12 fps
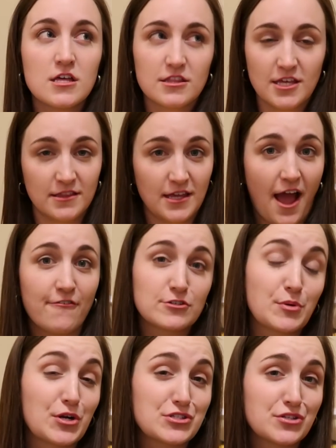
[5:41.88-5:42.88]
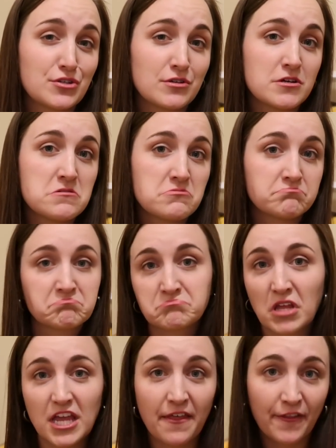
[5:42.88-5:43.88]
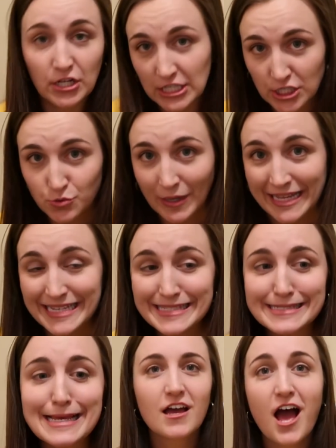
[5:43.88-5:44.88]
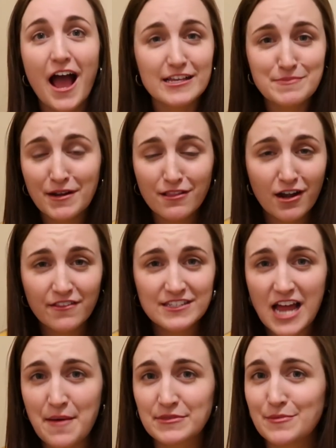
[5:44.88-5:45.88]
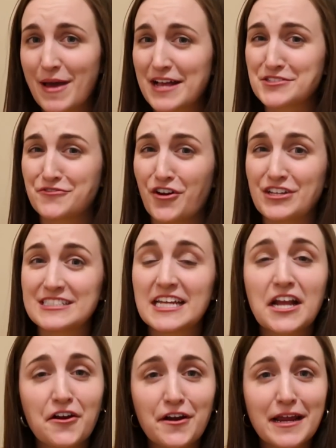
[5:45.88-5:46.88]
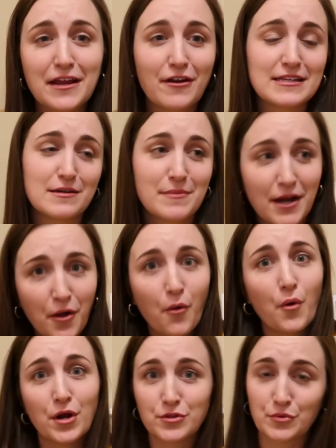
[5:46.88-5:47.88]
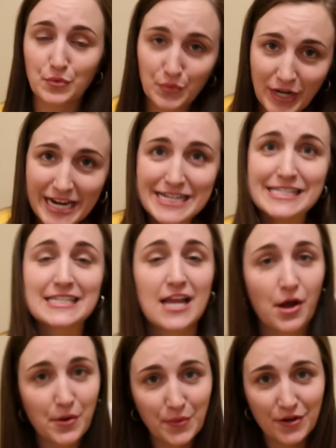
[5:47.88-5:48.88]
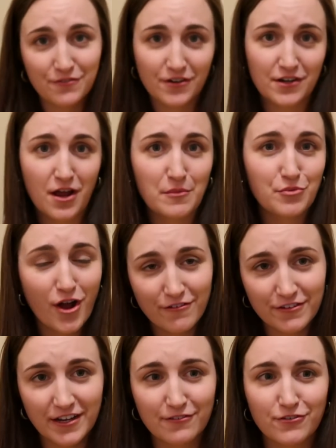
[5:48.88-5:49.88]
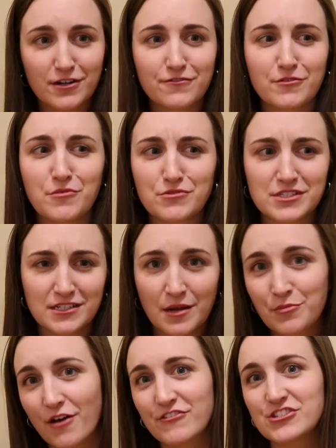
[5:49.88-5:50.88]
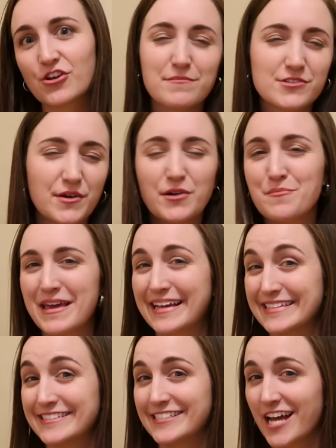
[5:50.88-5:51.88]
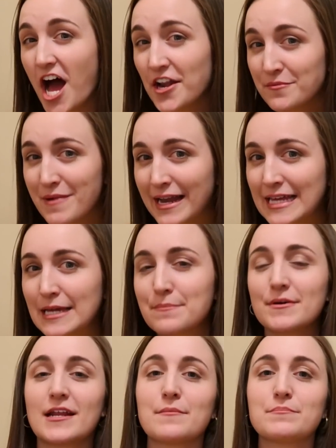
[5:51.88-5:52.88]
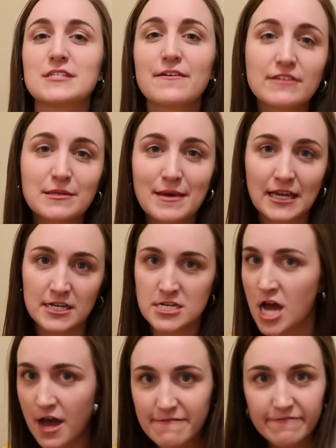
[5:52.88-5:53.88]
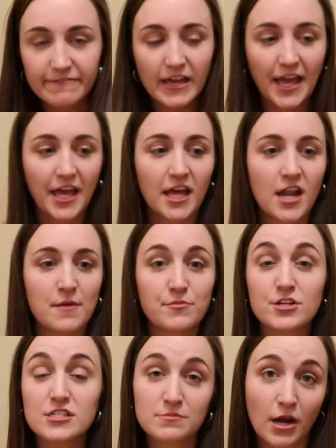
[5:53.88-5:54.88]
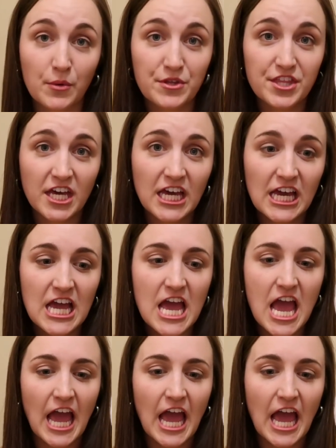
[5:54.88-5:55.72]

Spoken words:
than the average person in their late 20s. I spent a lot of the time in the past volunteering, and I did AmeriCorps and the whole race, and now I work for a nonprofit. I've worked for mostly nonprofits, so I don't make a ton of money, but I definitely make enough, and I'm pretty smart with it.